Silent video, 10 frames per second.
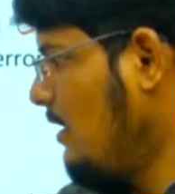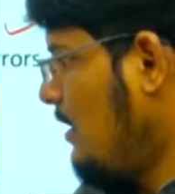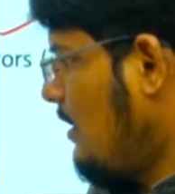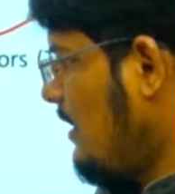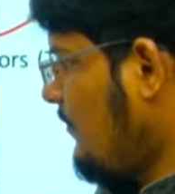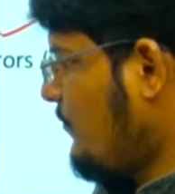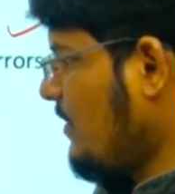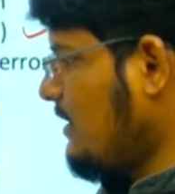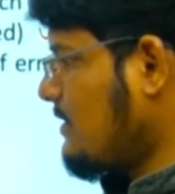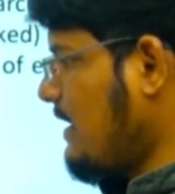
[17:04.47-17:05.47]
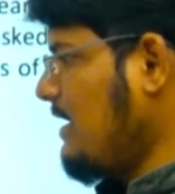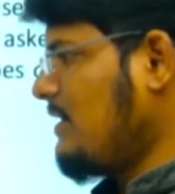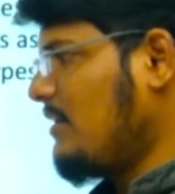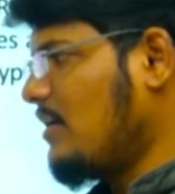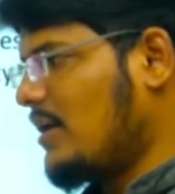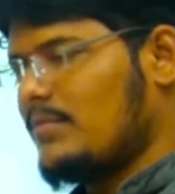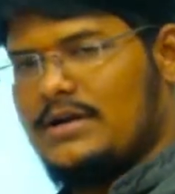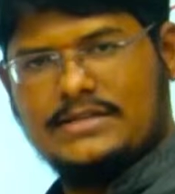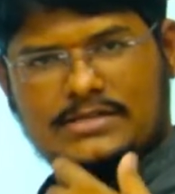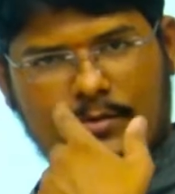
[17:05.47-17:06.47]
Left and right and normal
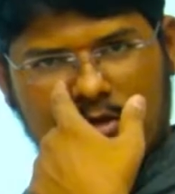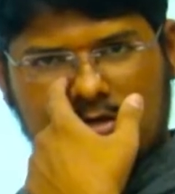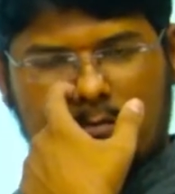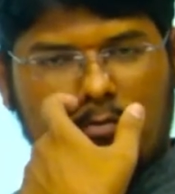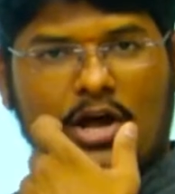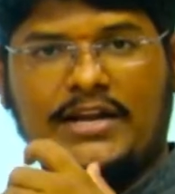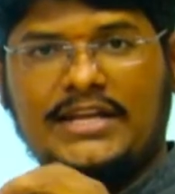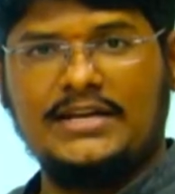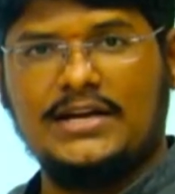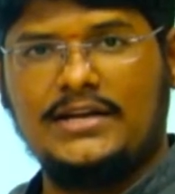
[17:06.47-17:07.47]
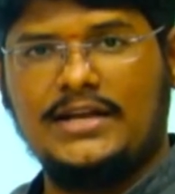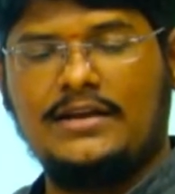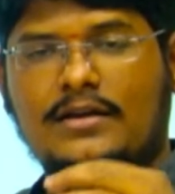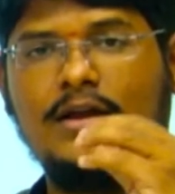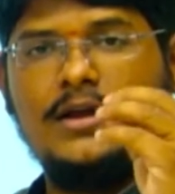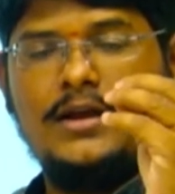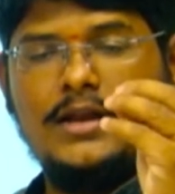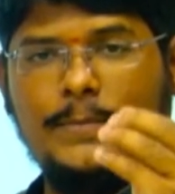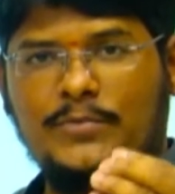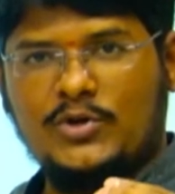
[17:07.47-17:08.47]
distribution. Plotikurtic,
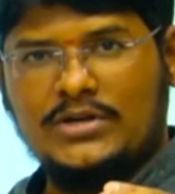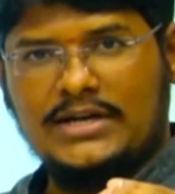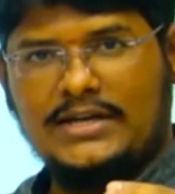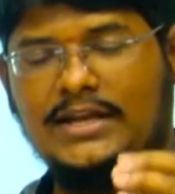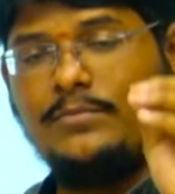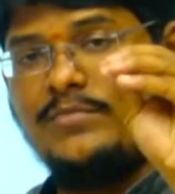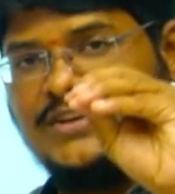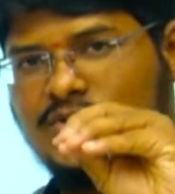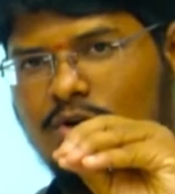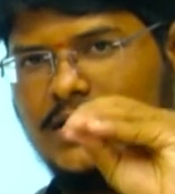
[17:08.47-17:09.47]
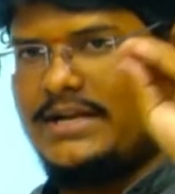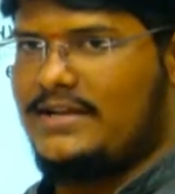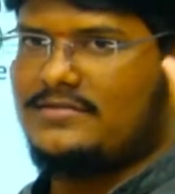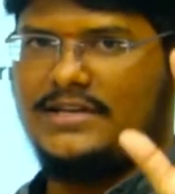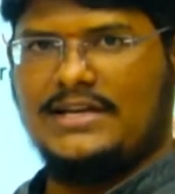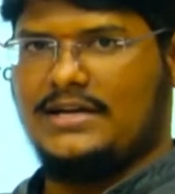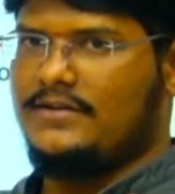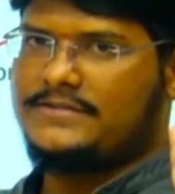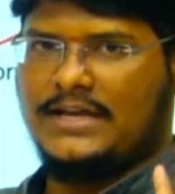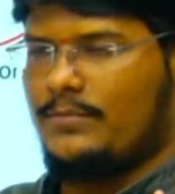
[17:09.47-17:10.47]
leptokurtic, mesokurtic. 3
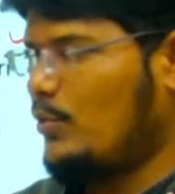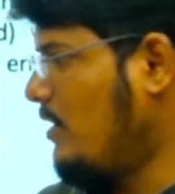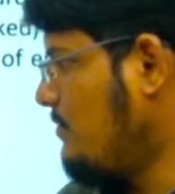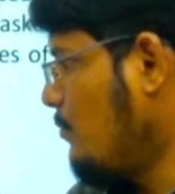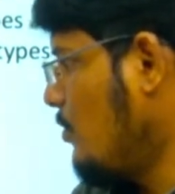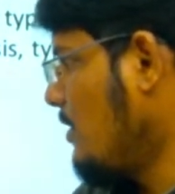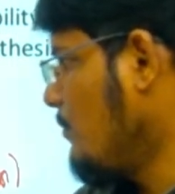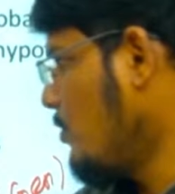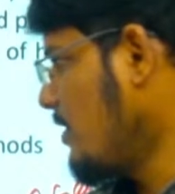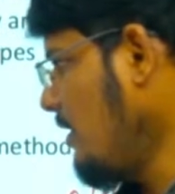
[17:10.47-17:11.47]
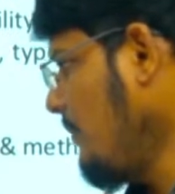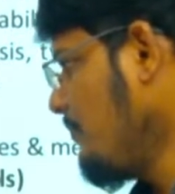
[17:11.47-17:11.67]
curves are more important.